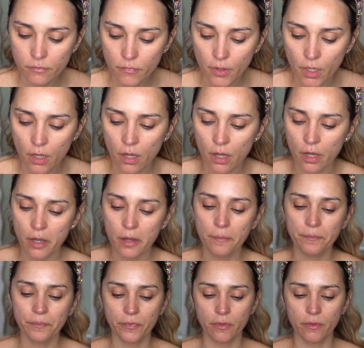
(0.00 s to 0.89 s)

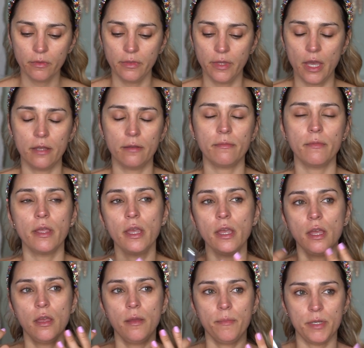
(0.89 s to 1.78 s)
that
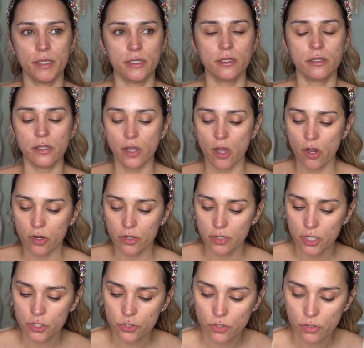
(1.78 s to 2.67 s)
basically our
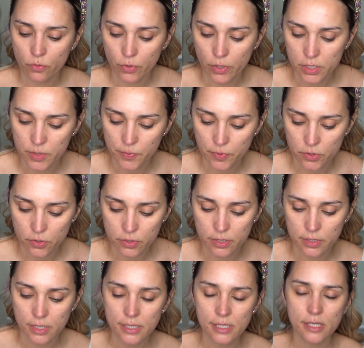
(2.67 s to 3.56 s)
natural oils produce.
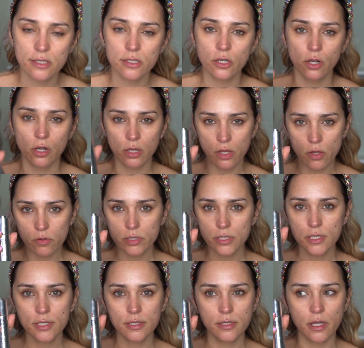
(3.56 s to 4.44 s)
This is the
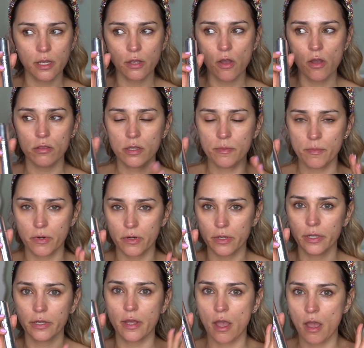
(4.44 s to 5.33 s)
closest thing on the
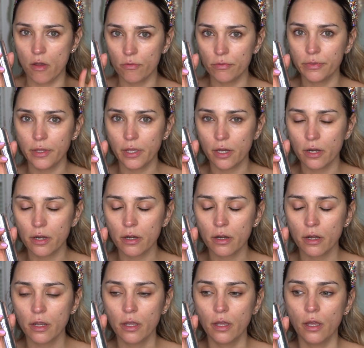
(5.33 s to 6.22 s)
market out
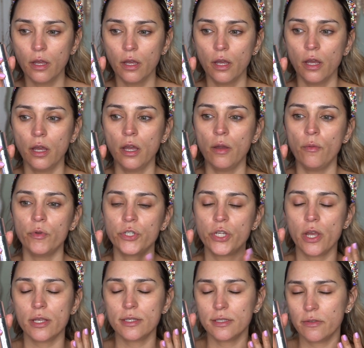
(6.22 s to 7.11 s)
there, which
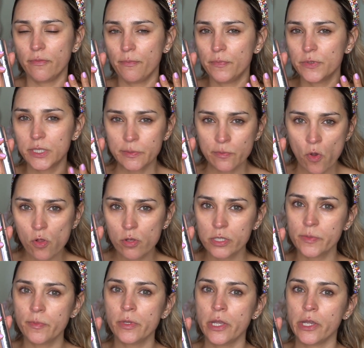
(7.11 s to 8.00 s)
has the
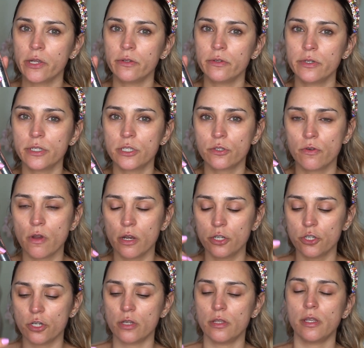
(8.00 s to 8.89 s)
smallest molecular
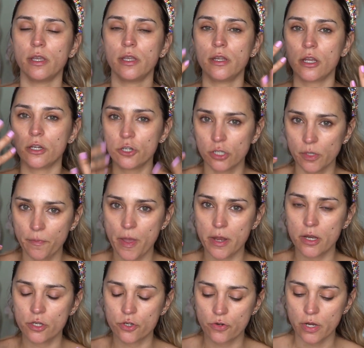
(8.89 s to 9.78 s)
structure that can actually
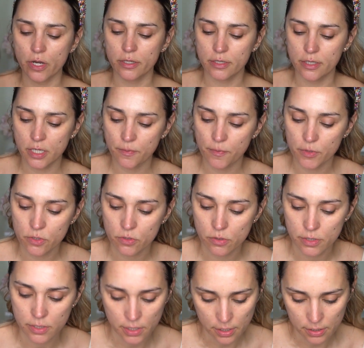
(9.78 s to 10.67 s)
penetrate deep into
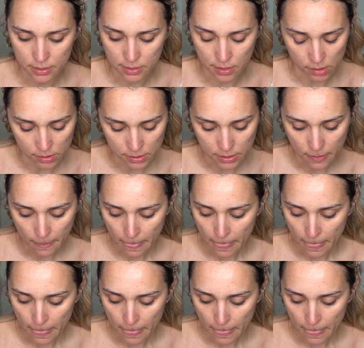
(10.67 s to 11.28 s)
the skin cells.